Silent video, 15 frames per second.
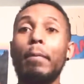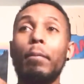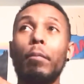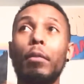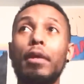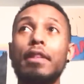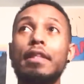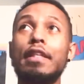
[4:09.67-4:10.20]

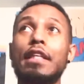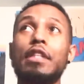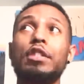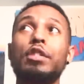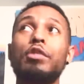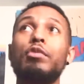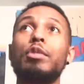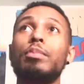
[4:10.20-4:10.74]
One thing that's
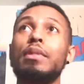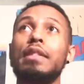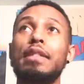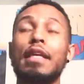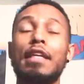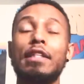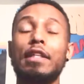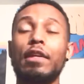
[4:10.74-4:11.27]
huge,
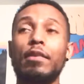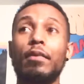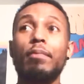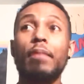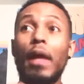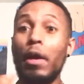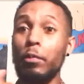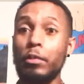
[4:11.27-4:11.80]
mistakes
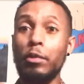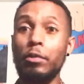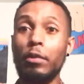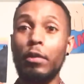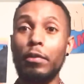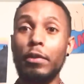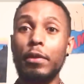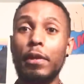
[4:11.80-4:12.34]
help you
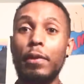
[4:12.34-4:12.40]
grow,